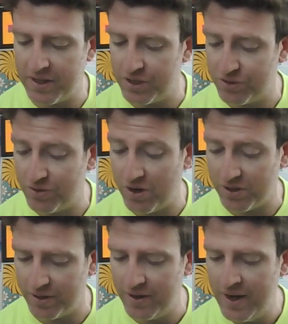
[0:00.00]
the
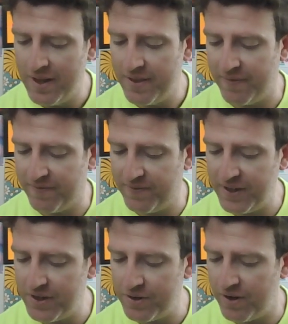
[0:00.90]
stronger. The
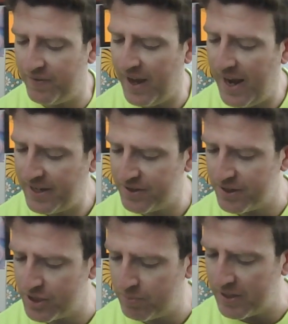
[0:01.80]
figure of Hector
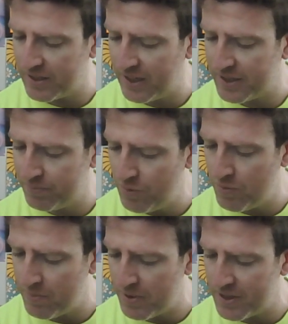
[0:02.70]
displays less
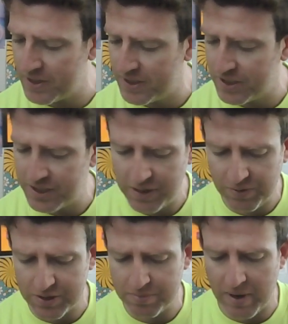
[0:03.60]
movement but is
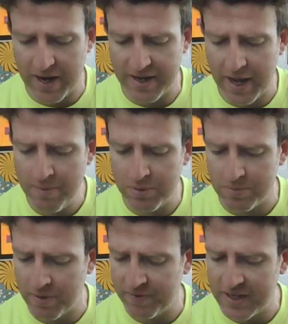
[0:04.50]
distinguished by an
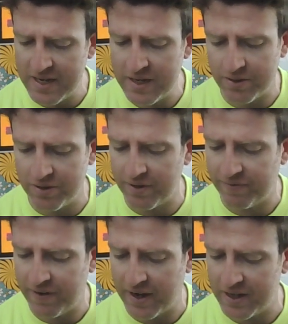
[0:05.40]
emblem of an eagle in the
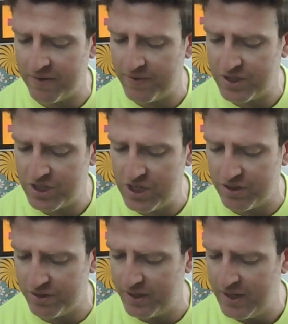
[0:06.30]
fighting of his
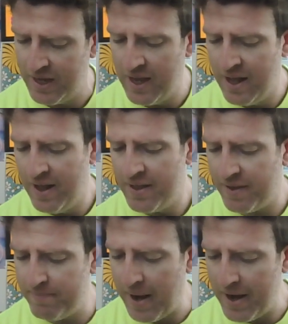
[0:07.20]
shield.
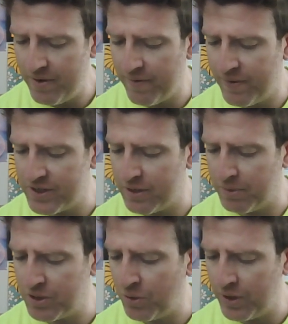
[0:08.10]
The manner in which the
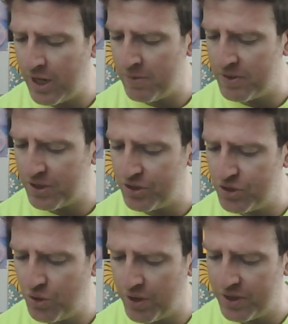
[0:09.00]
pictorial elements are
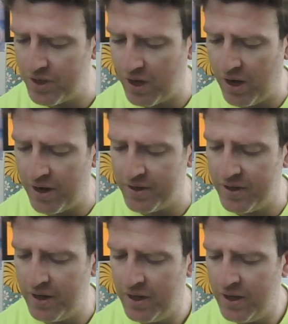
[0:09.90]
joined
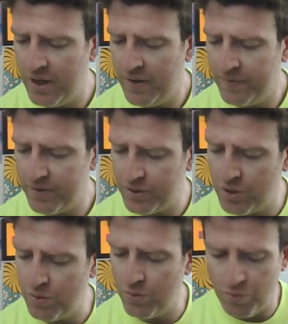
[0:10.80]
on
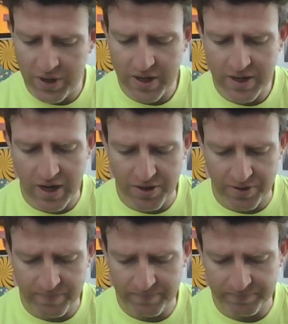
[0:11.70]
to one another